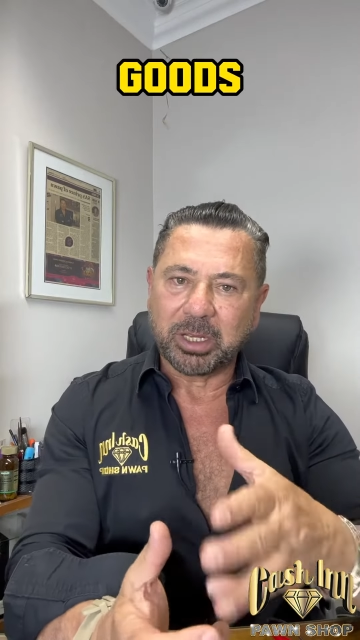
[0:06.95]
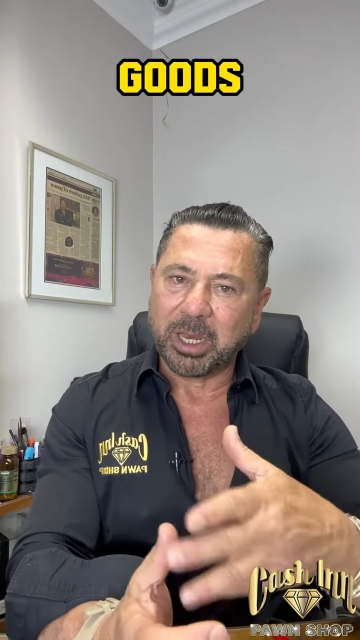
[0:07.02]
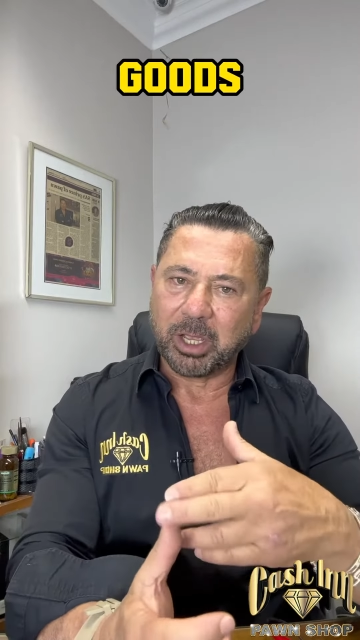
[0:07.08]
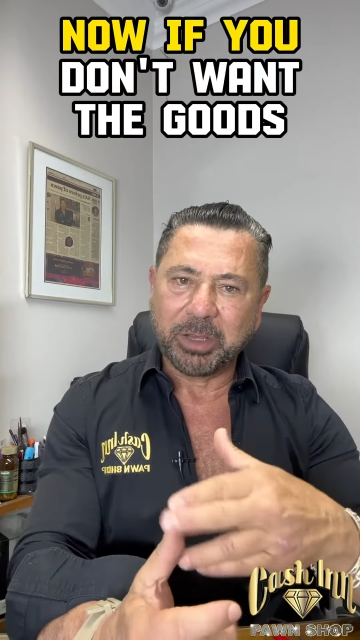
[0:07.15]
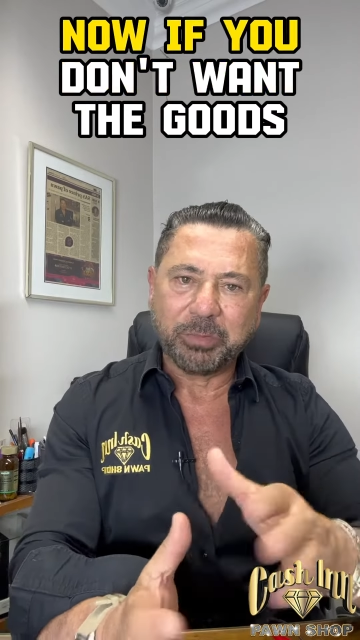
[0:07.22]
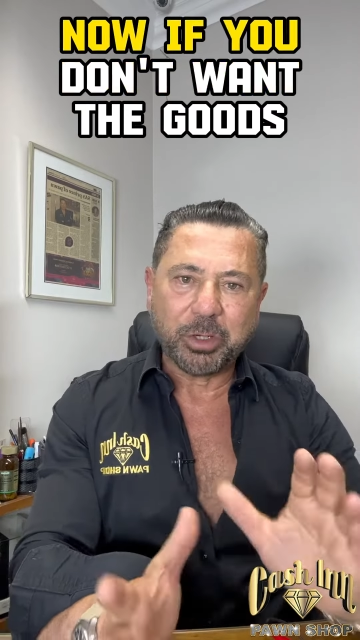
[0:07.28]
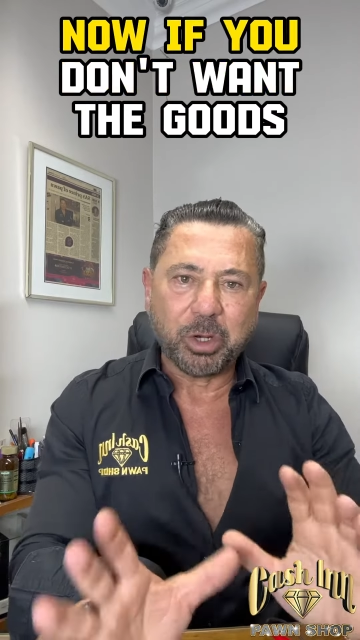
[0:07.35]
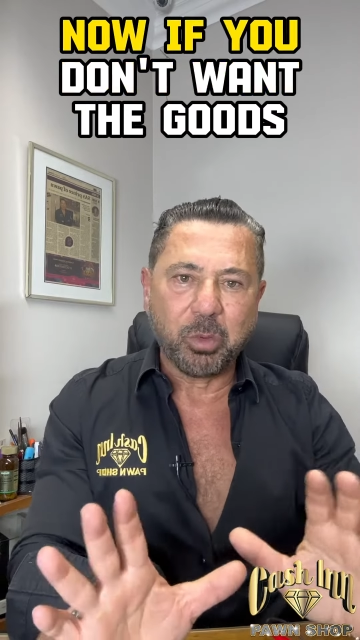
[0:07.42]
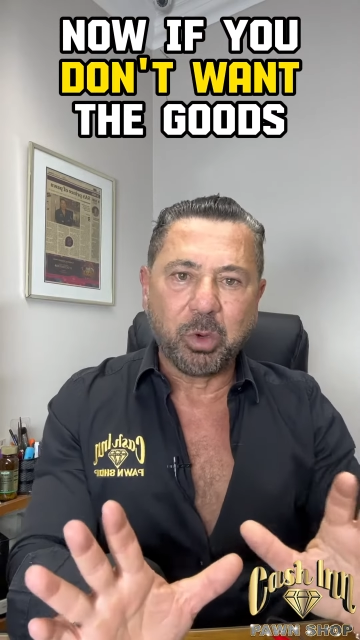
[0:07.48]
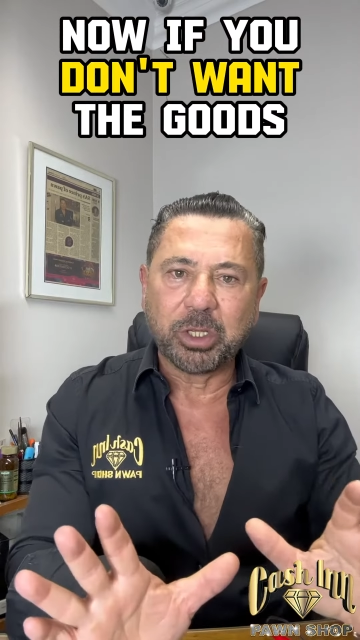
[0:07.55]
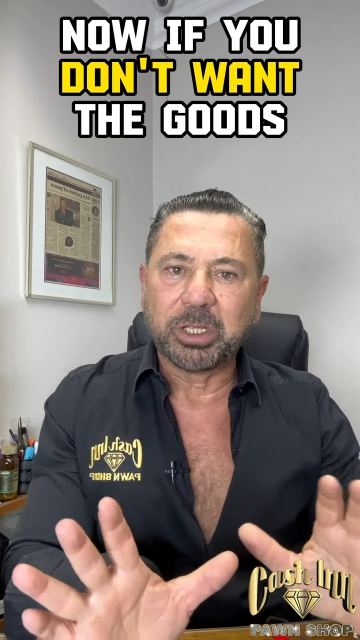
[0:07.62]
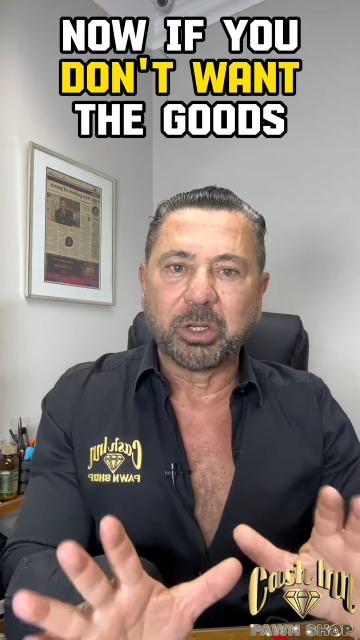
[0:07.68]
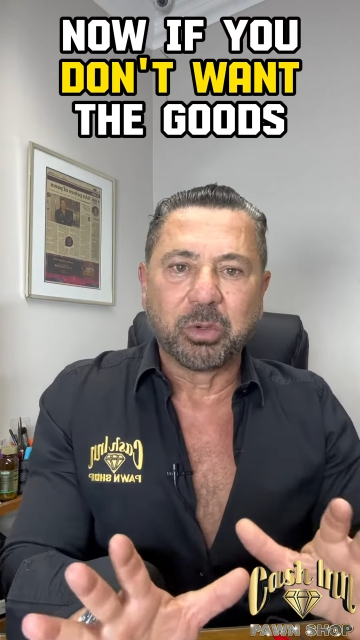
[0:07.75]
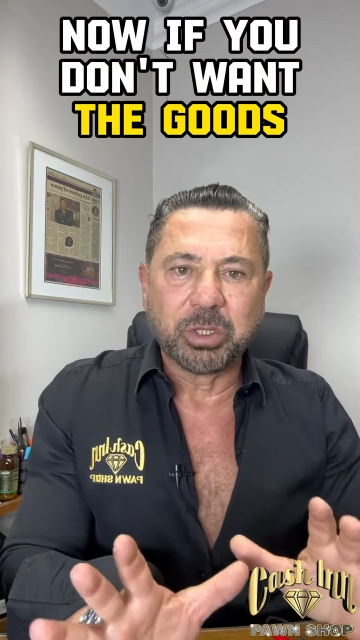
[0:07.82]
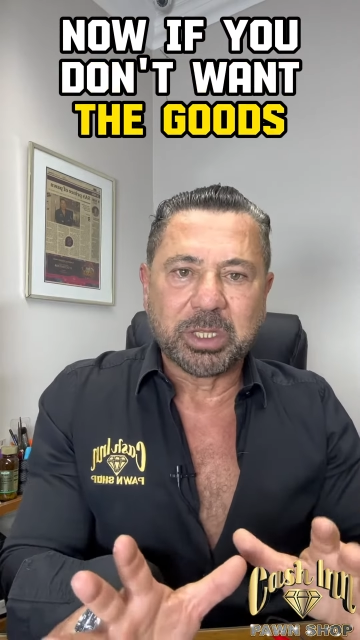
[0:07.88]
Now, if you don't
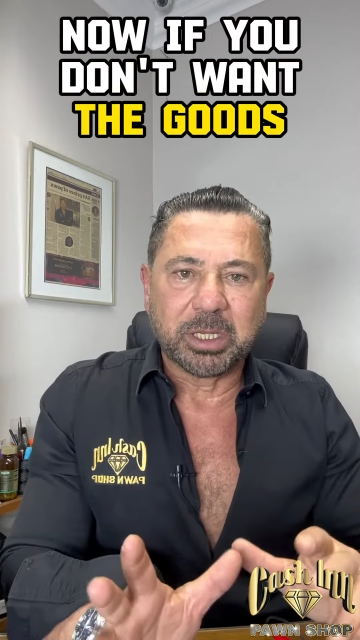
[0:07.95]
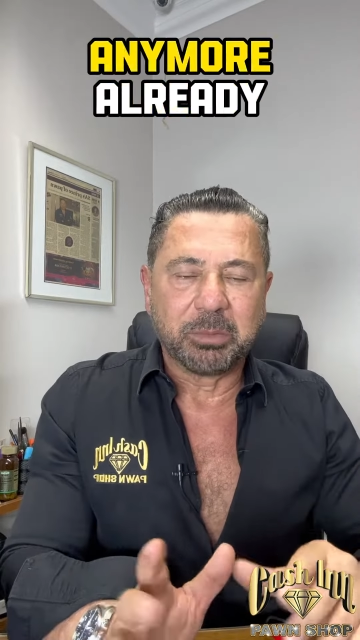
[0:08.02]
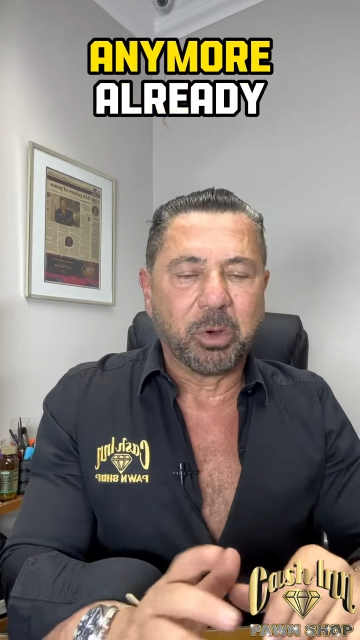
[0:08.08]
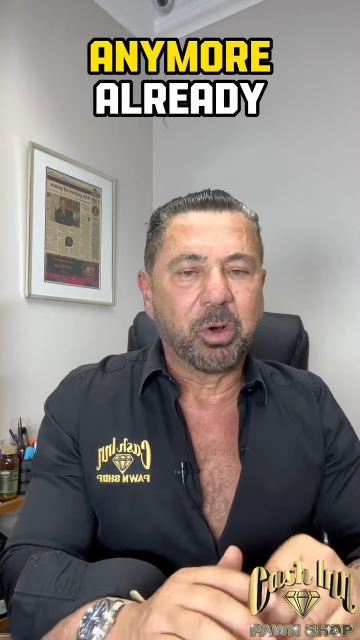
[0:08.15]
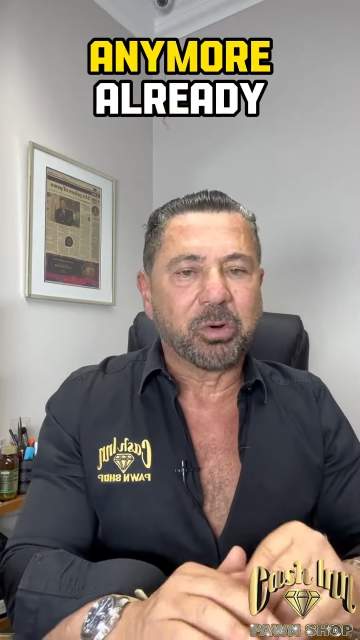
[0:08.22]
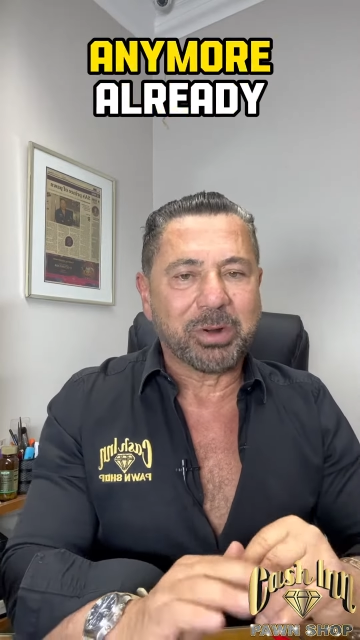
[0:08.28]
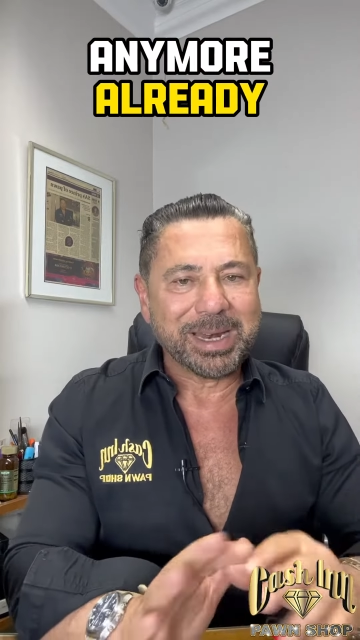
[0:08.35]
want the goods anymore,